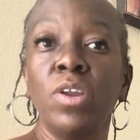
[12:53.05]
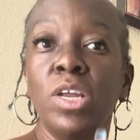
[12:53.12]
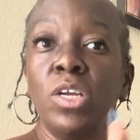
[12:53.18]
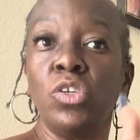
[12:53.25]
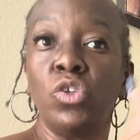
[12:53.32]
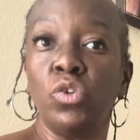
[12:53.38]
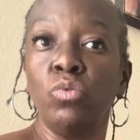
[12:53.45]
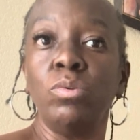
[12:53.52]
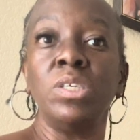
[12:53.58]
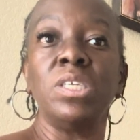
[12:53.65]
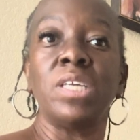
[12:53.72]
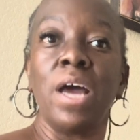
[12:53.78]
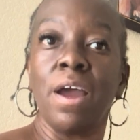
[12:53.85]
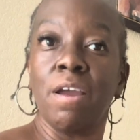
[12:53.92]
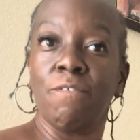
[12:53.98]
is you
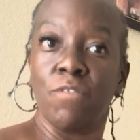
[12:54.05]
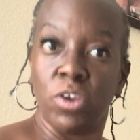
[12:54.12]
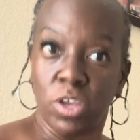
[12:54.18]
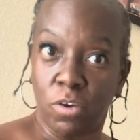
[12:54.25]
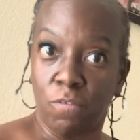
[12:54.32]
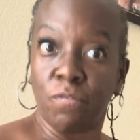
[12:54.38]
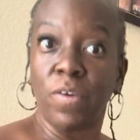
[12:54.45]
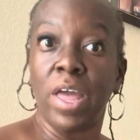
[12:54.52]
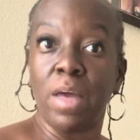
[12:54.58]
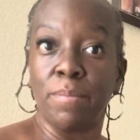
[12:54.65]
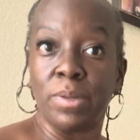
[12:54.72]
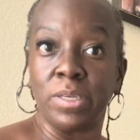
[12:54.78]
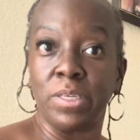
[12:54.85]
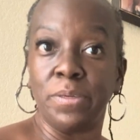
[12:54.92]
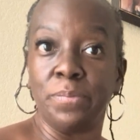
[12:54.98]
desire for your
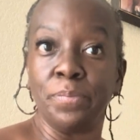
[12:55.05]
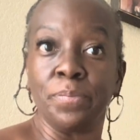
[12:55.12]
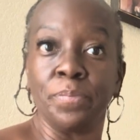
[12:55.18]
family,